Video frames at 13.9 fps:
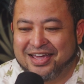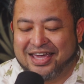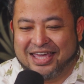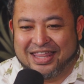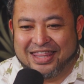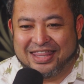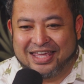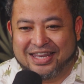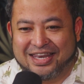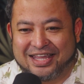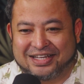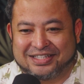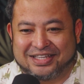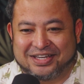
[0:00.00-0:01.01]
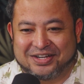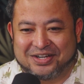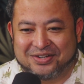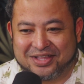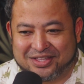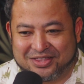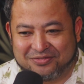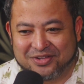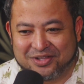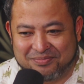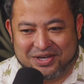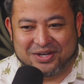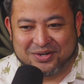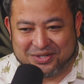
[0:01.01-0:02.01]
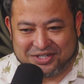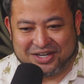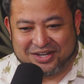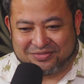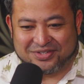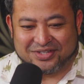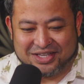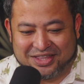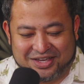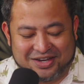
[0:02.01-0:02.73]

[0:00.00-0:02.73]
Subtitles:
and then next thing you know, like the Filipino chefs in the